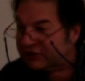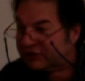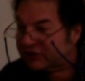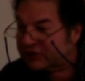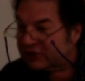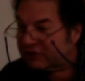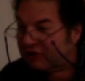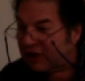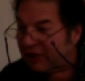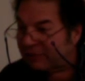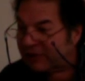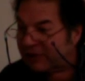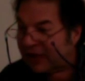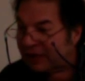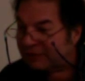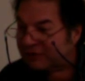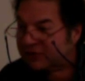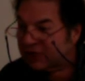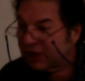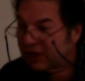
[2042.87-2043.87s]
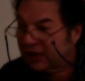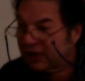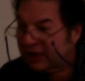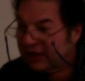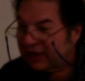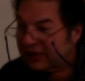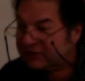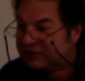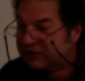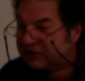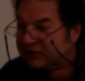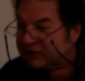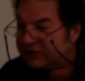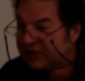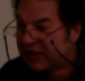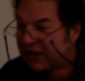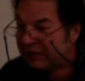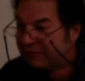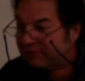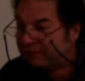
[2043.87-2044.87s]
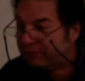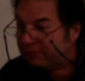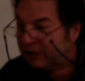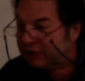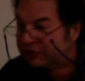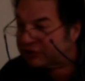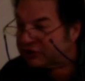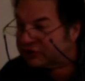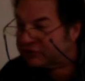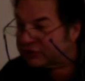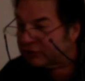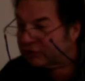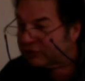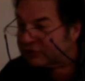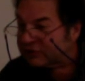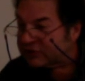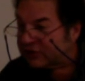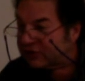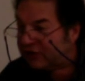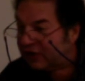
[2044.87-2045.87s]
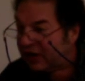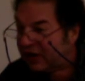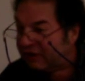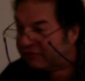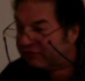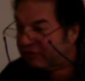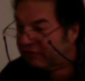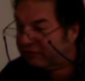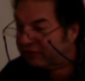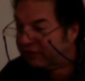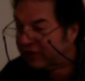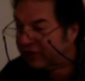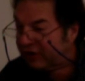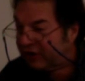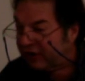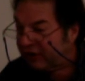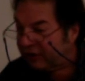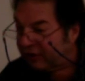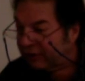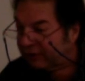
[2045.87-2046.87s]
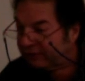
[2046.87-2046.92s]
the drop caps. It's the same bunch of tools that you have over here.